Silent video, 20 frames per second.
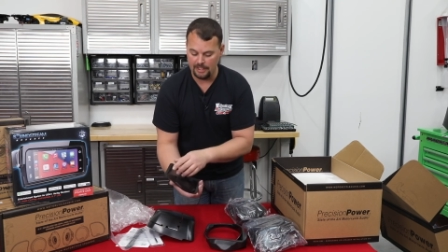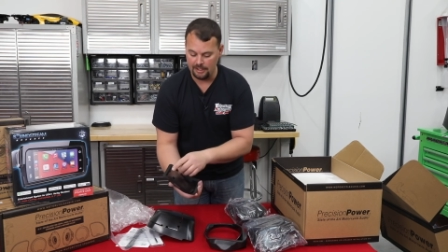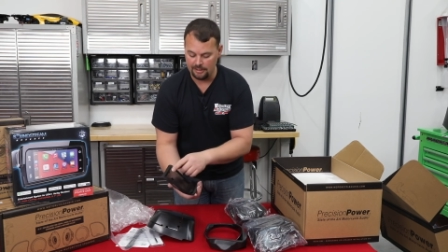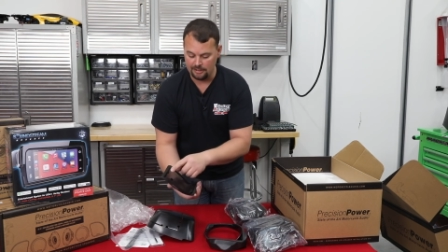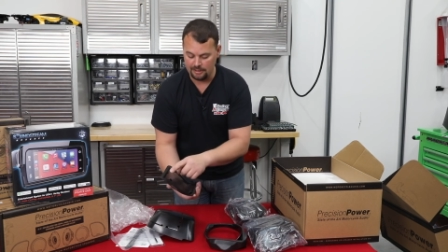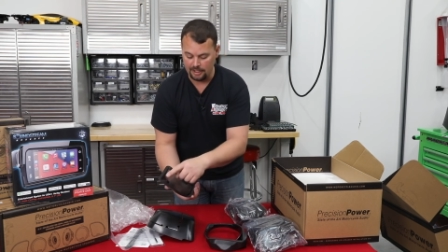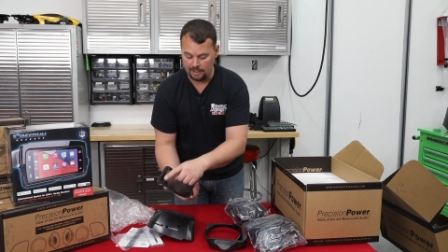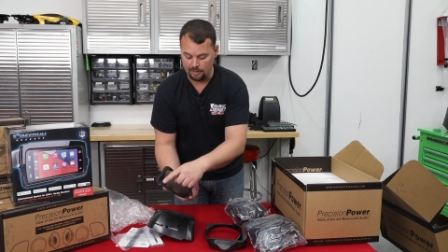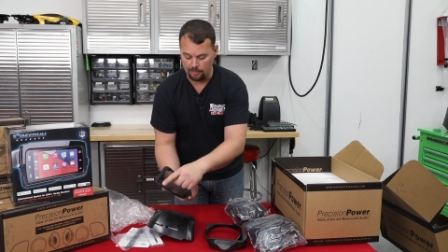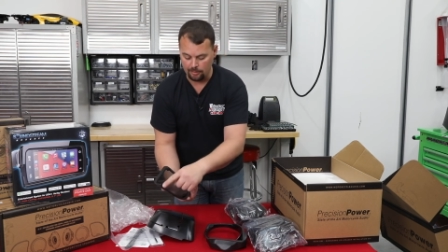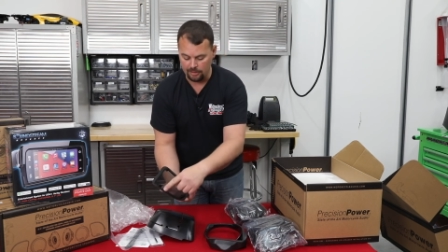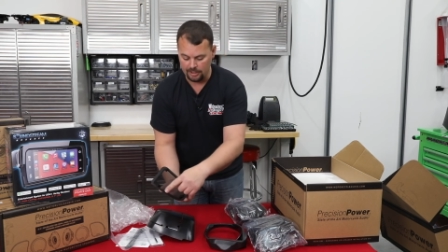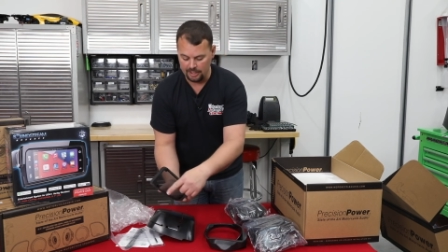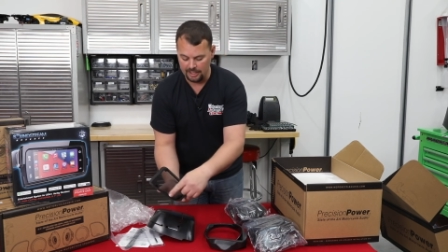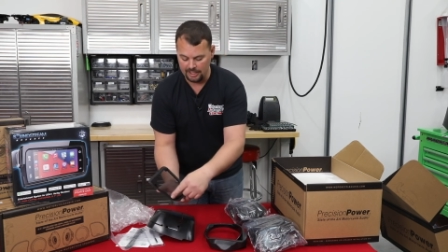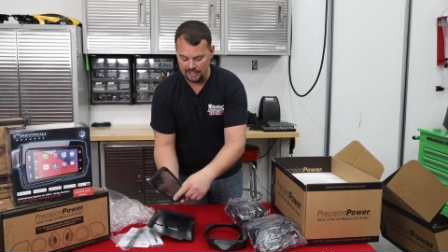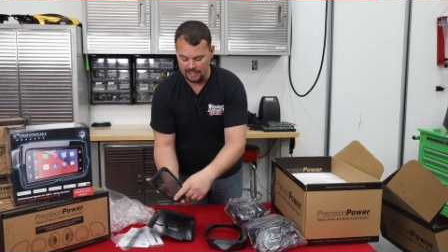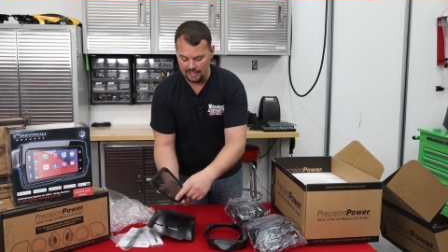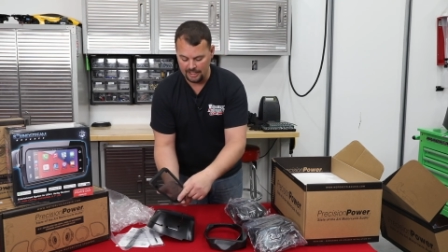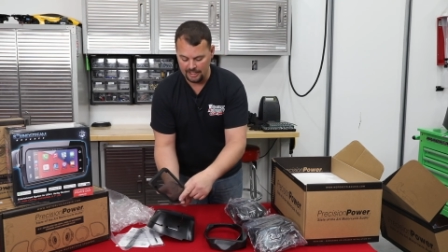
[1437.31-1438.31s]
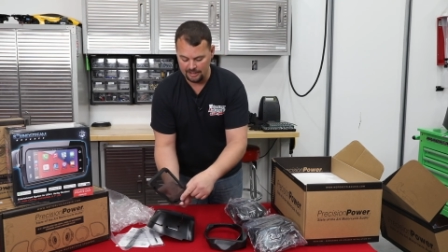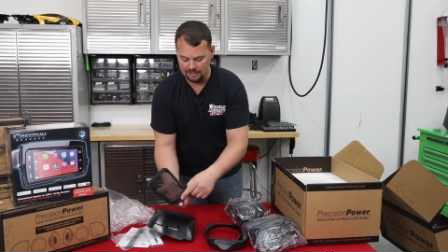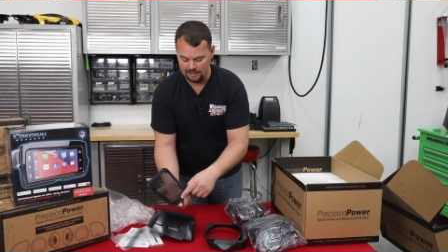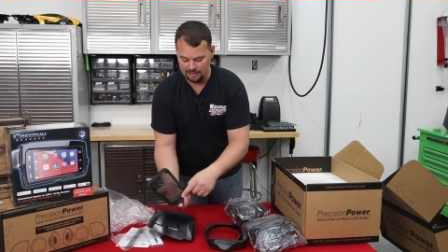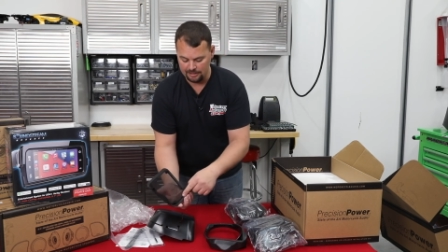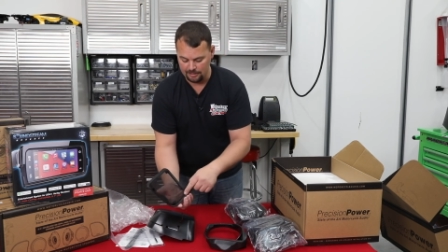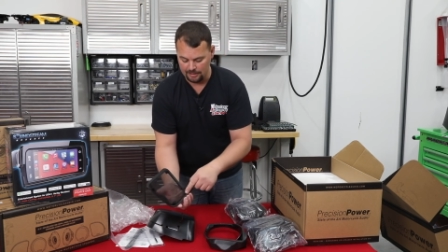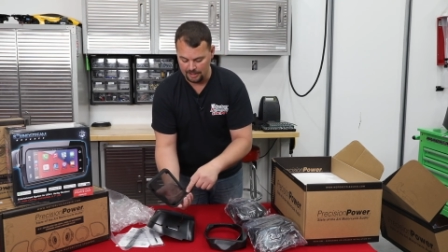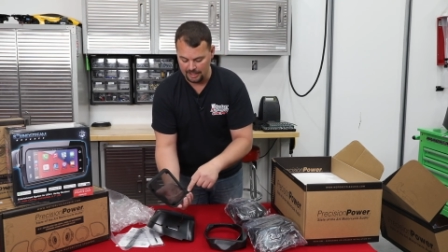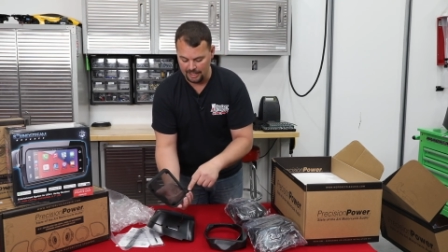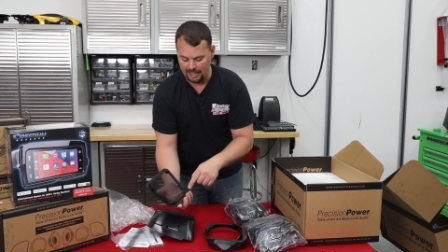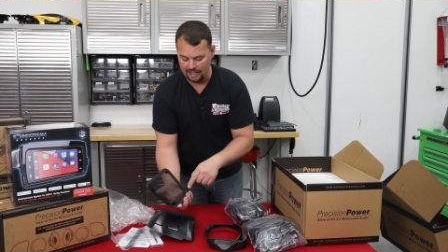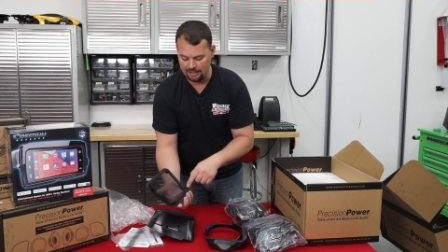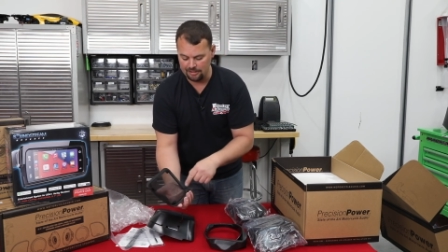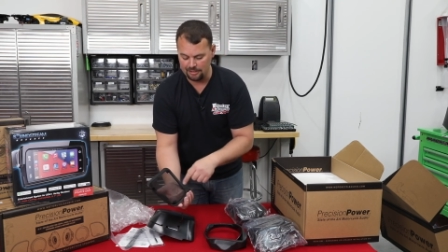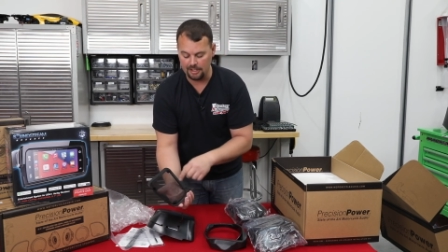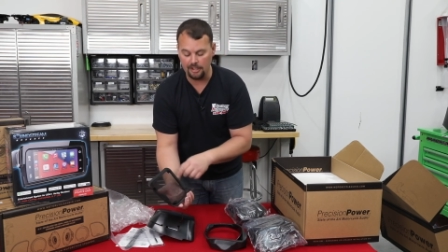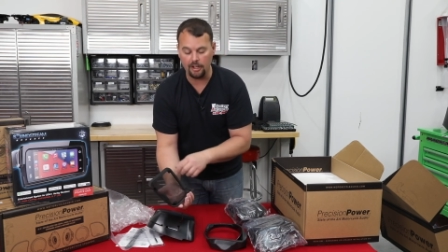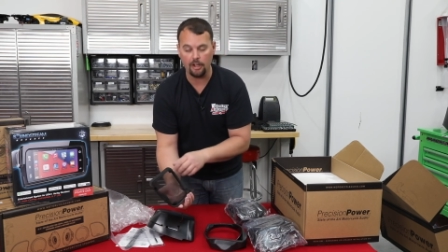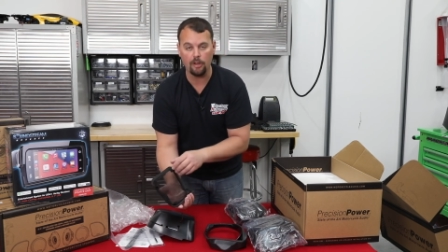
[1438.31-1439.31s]
It's got a really nice
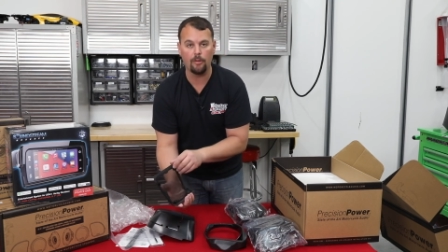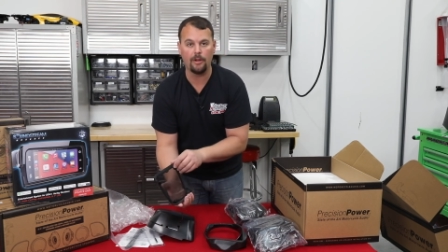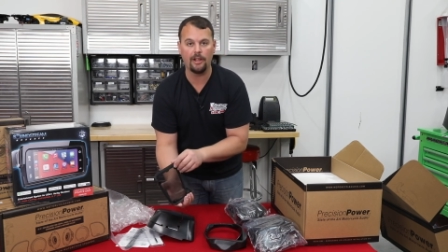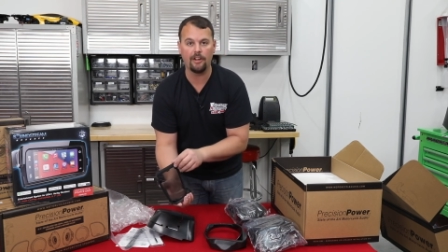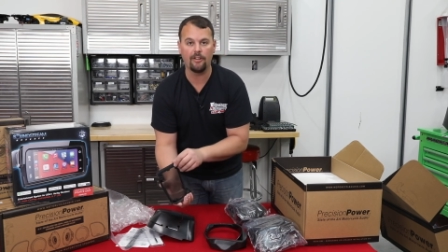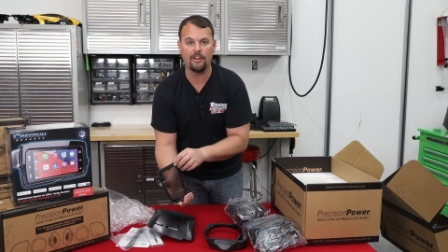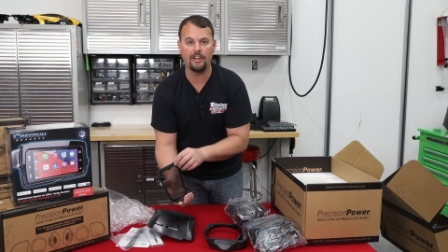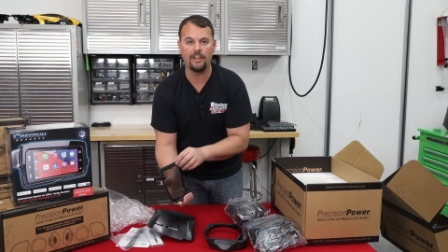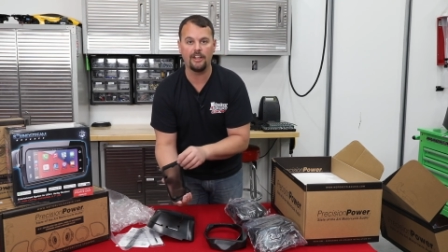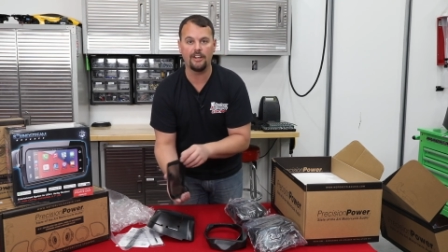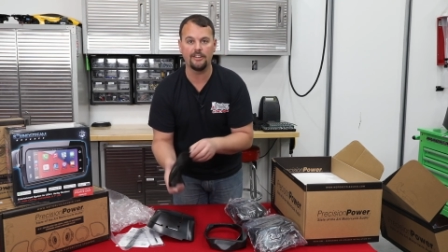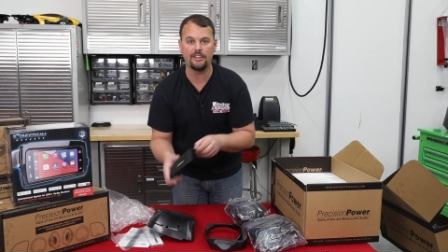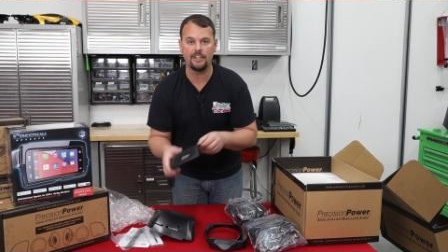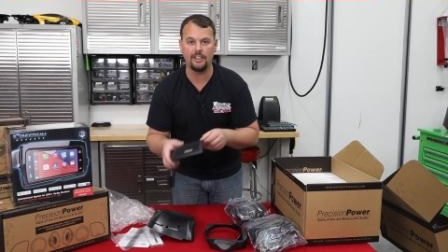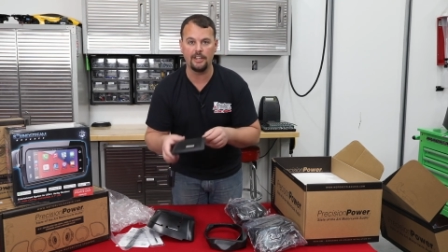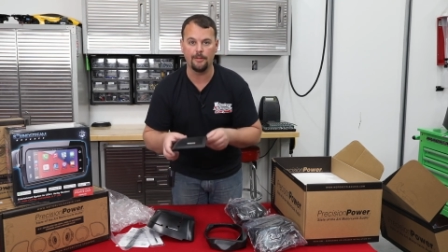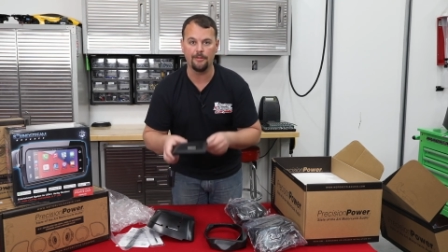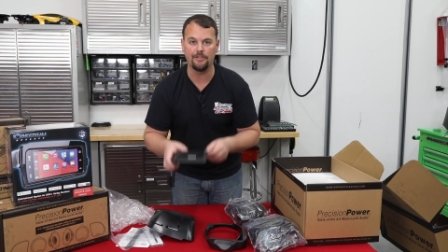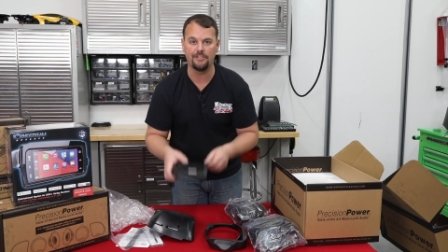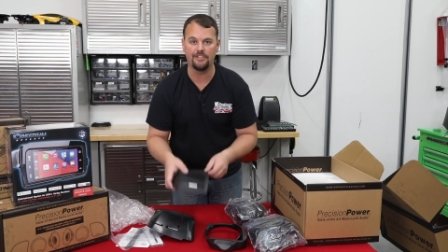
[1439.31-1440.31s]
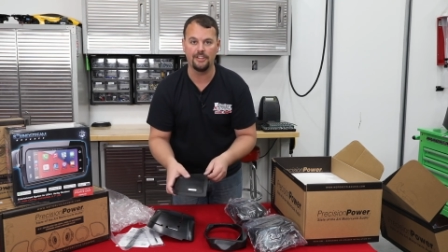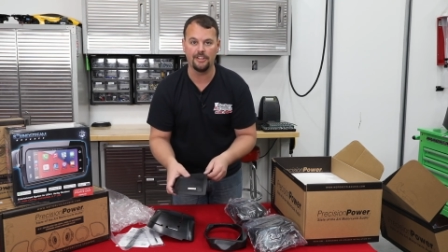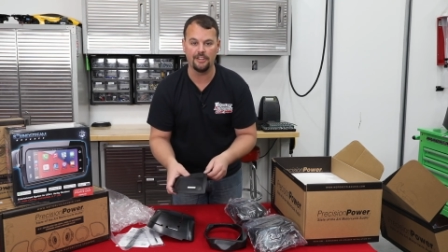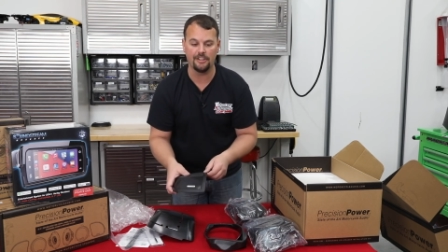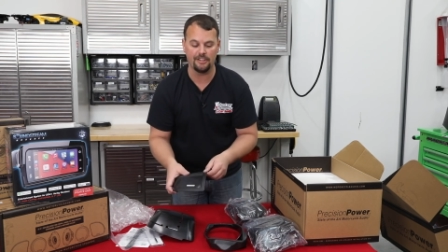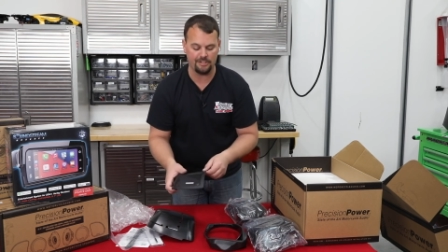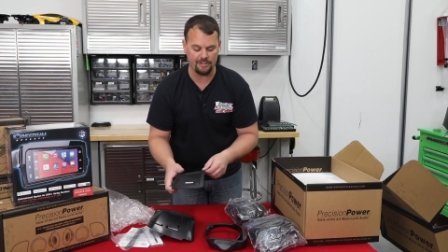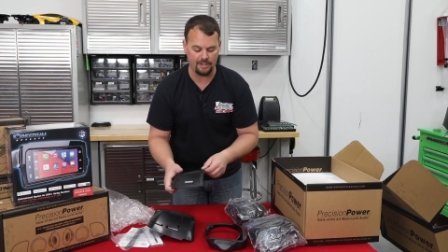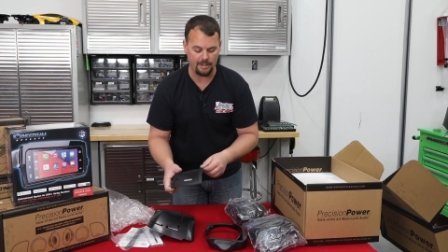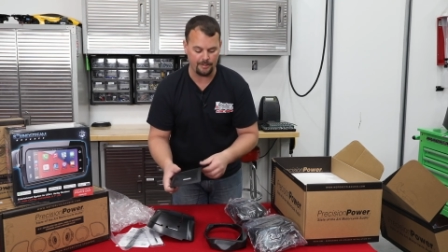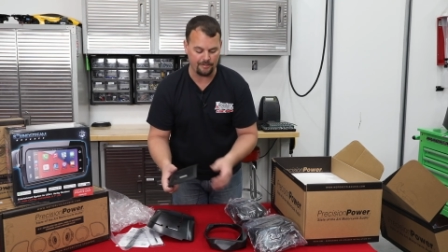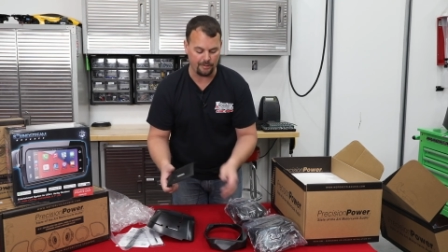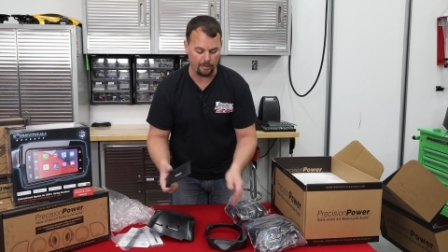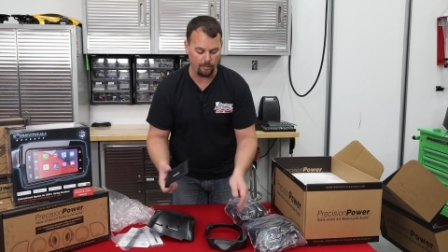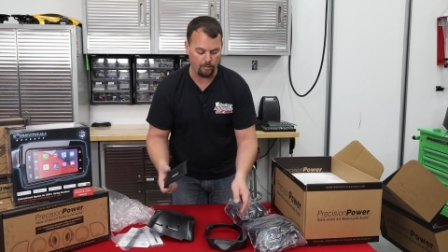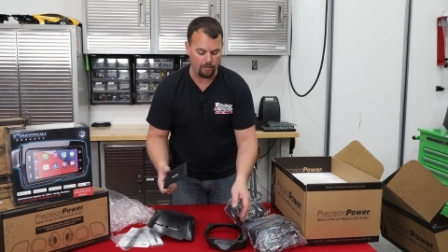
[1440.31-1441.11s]
gasket all the way around to help seal this up for